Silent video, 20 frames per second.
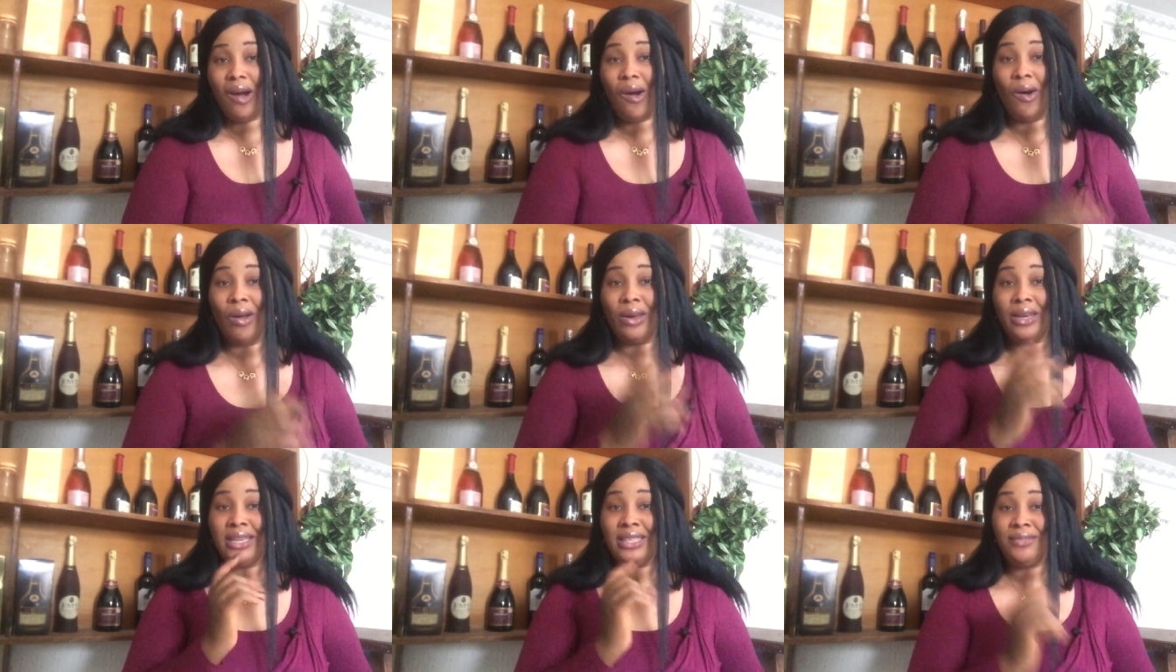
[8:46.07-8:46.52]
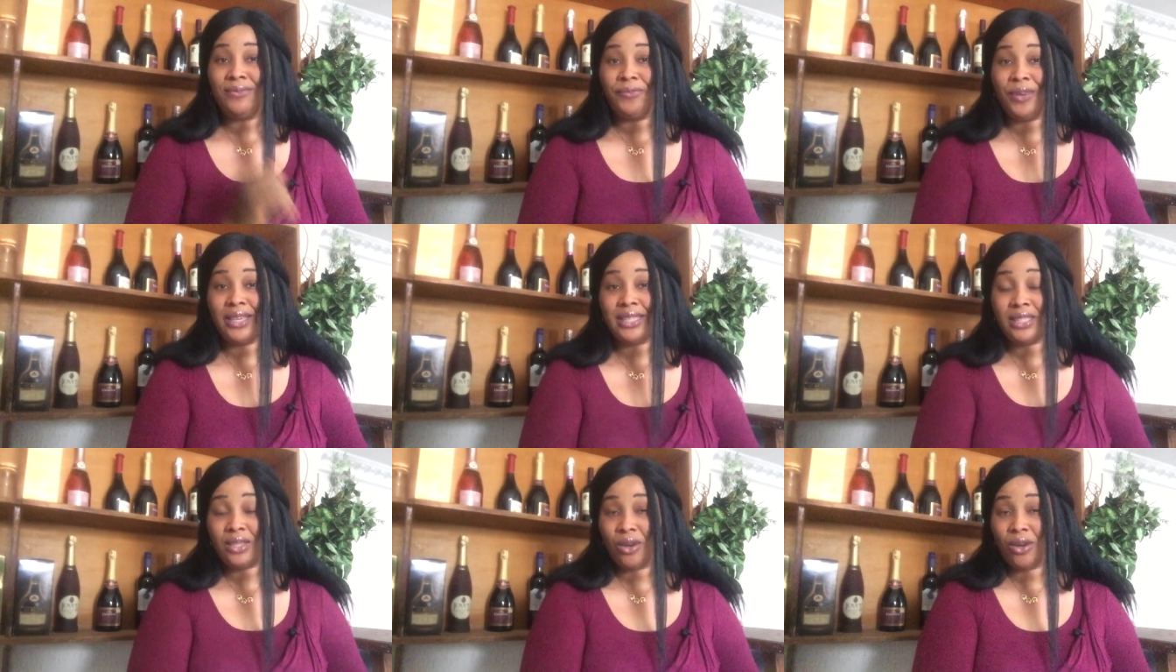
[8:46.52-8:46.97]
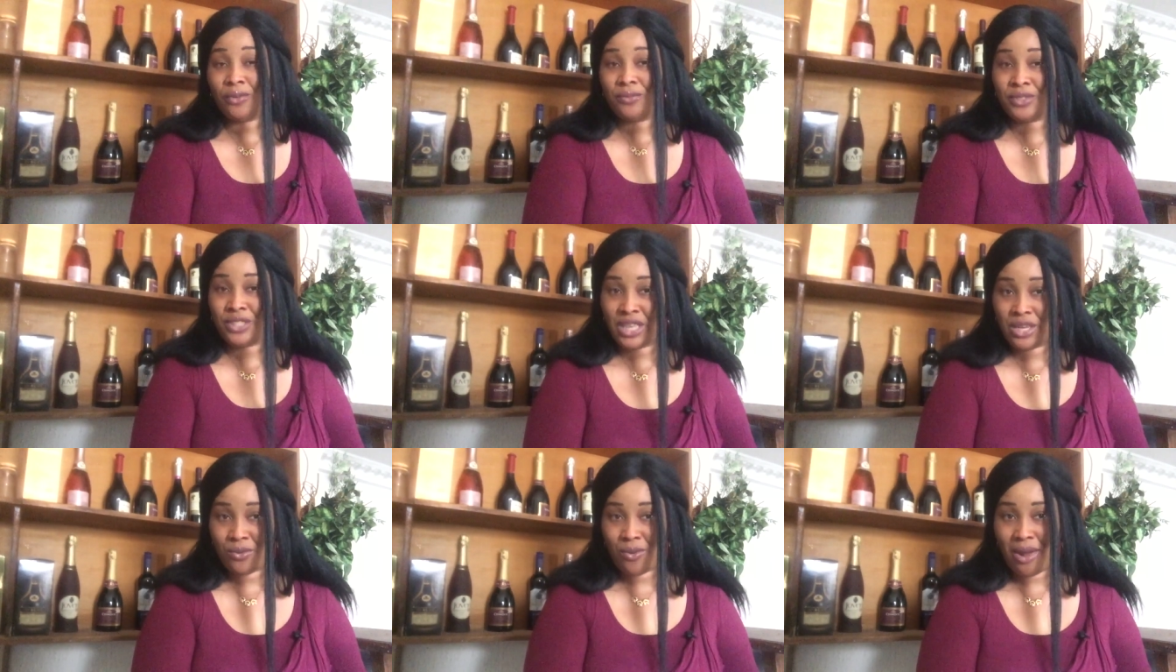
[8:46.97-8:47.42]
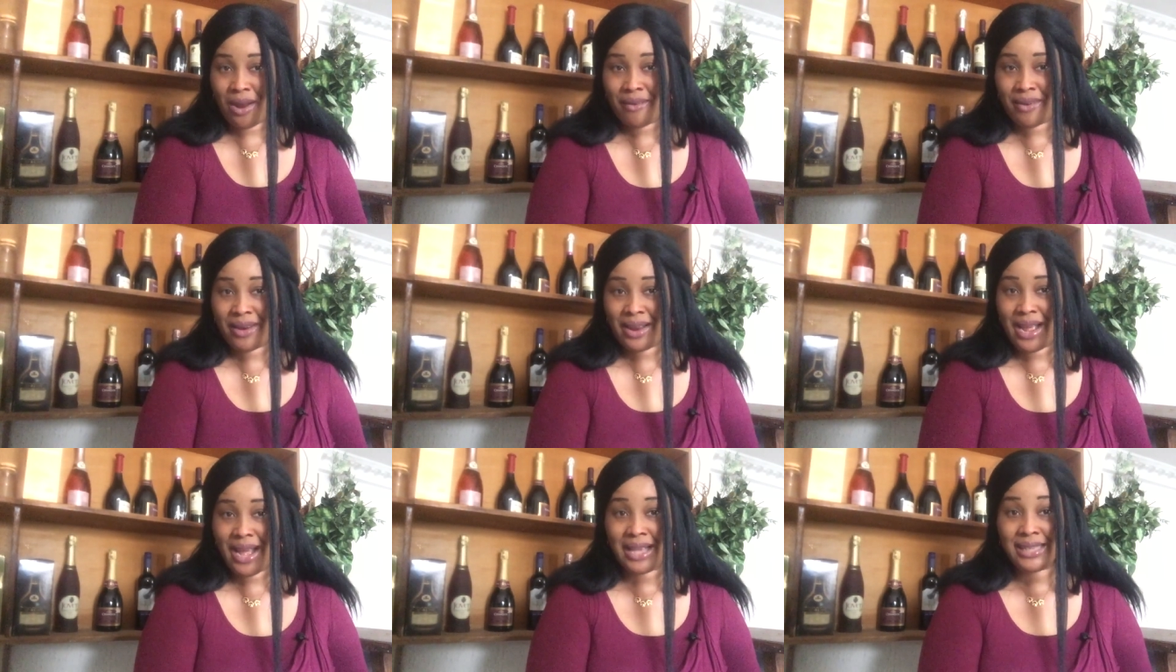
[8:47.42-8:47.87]
on the 1st of
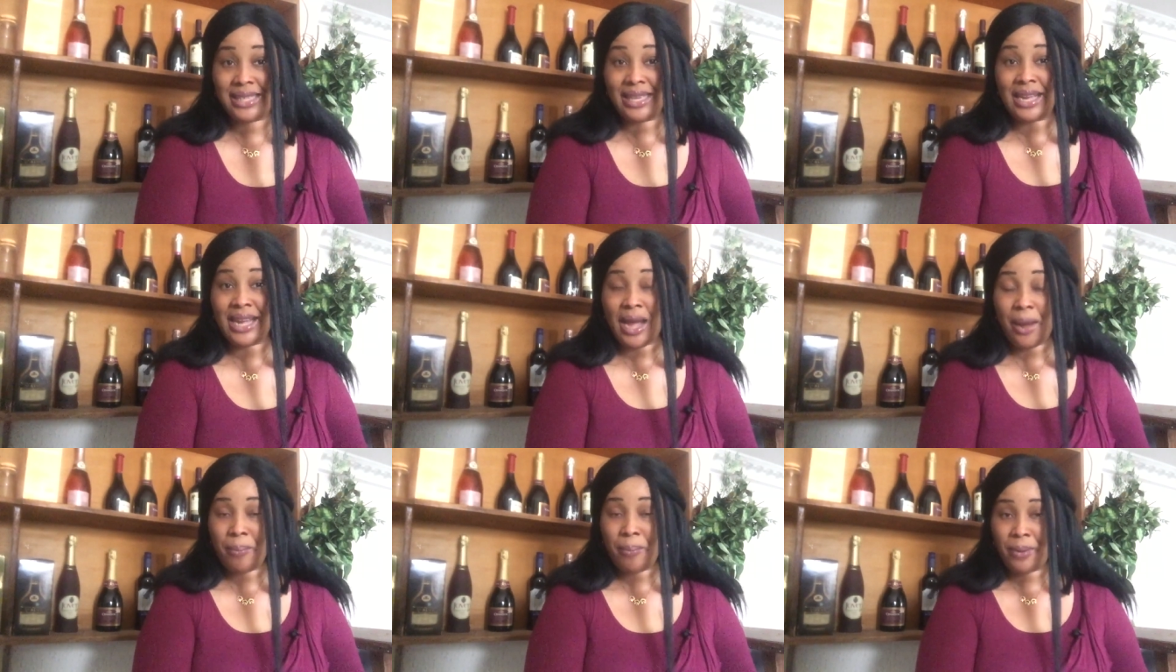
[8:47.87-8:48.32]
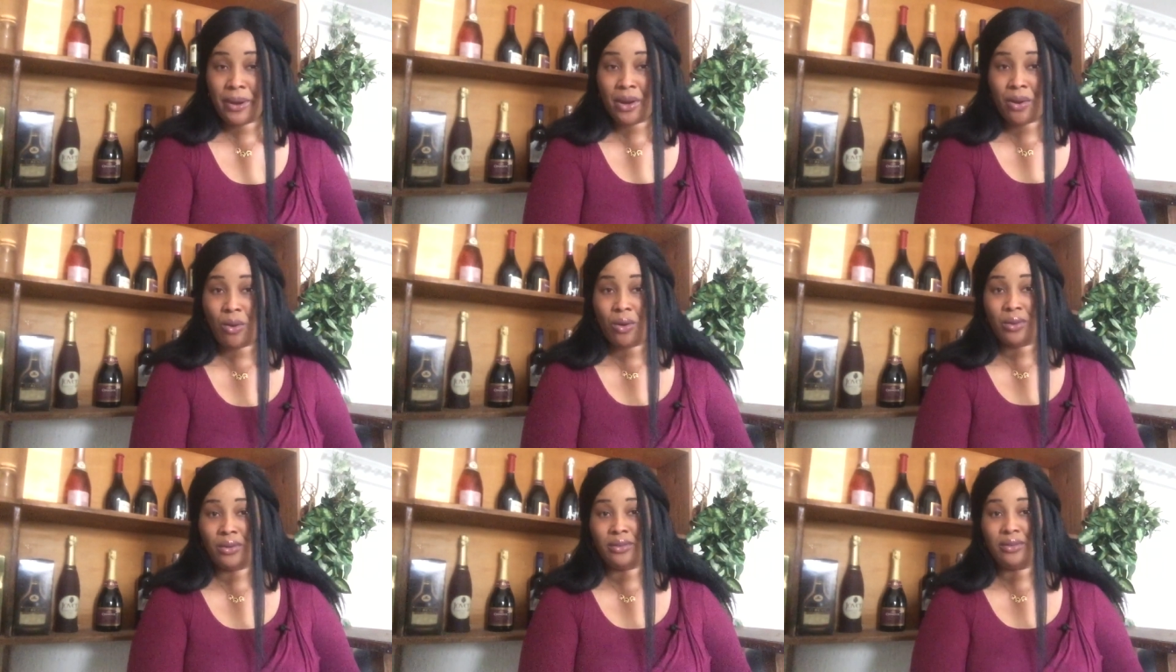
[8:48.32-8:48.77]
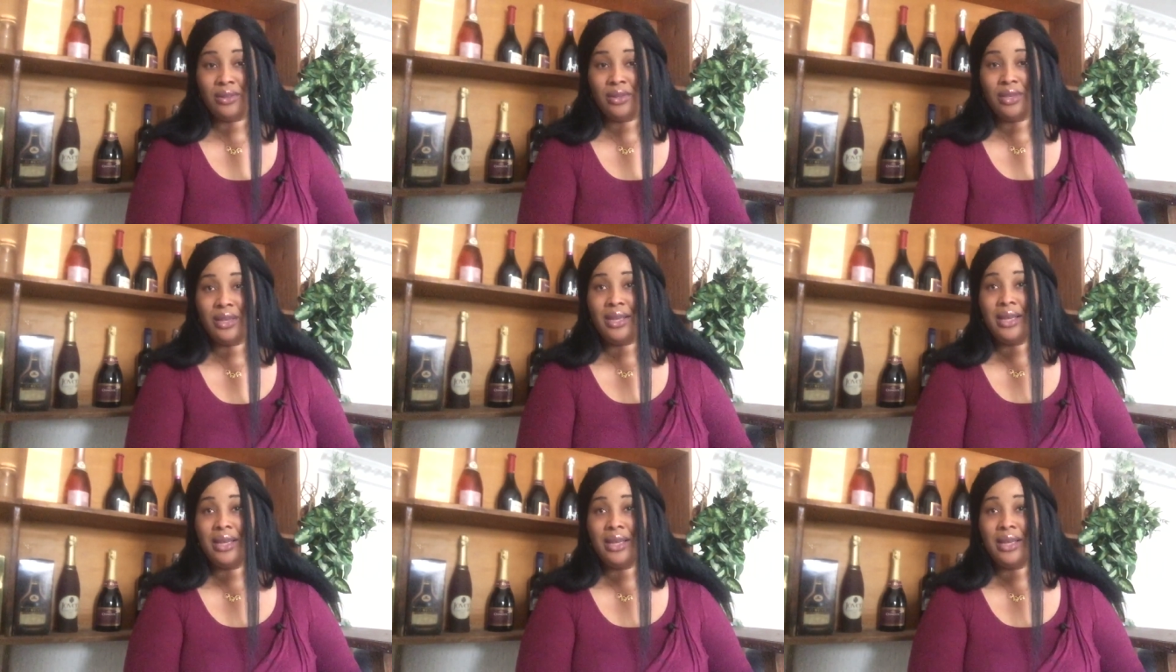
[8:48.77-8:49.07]
January as a Capricorn,